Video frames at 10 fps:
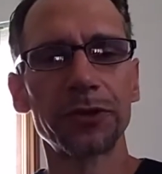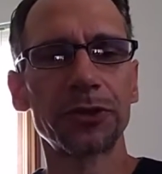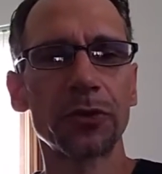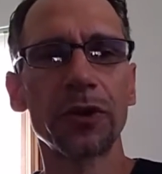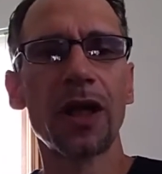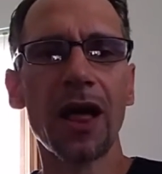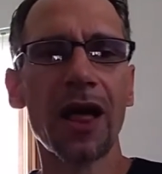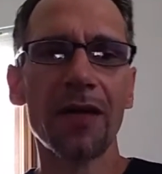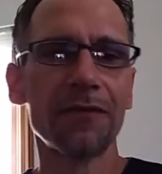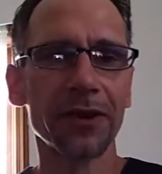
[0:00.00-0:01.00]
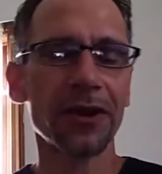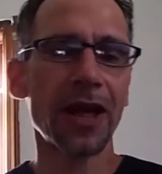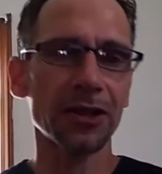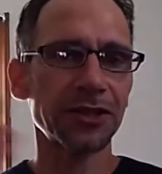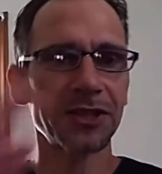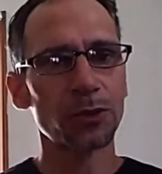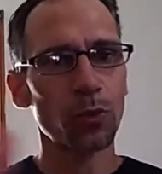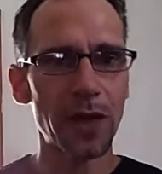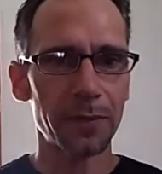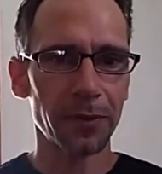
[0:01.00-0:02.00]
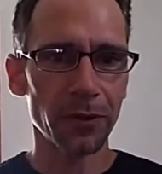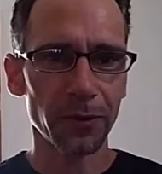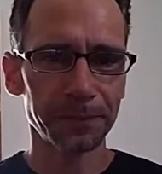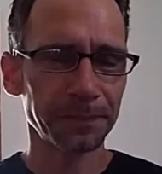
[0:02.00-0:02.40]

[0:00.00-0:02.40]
short, I figured out she's a web girl.